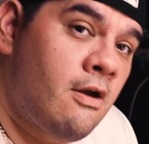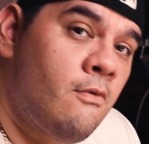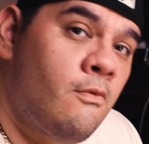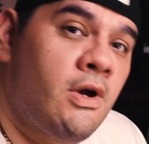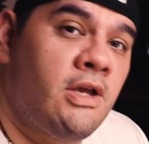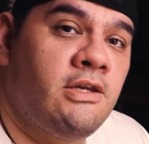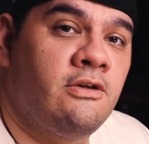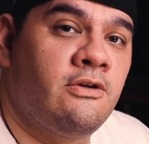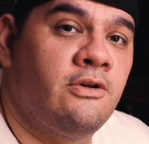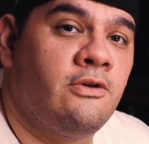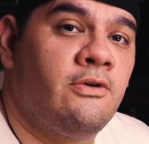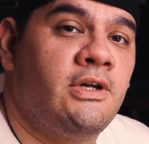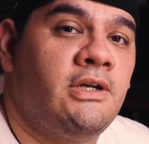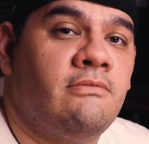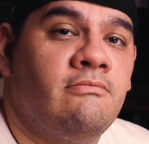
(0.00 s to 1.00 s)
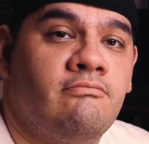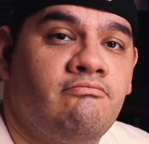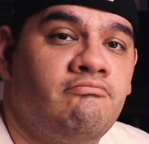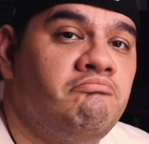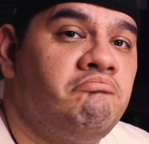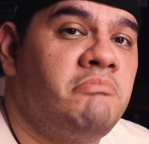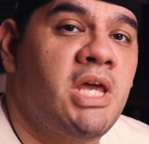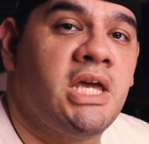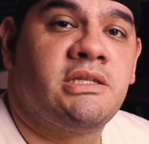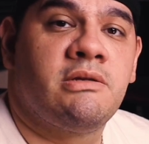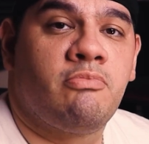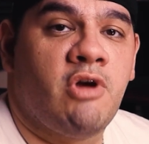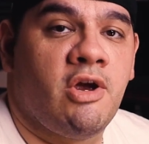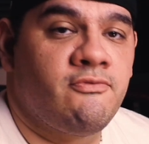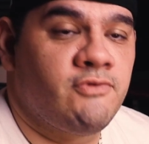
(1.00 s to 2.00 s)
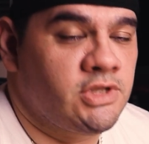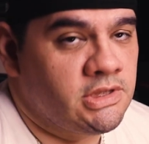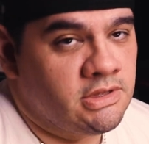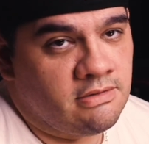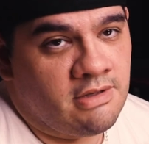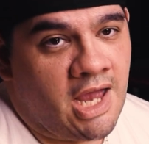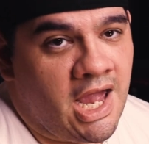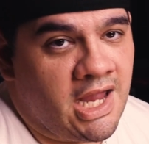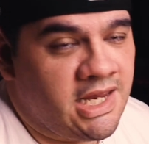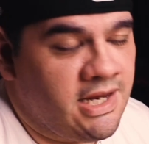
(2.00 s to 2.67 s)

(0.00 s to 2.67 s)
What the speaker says: on what you're doing, that's a preference. I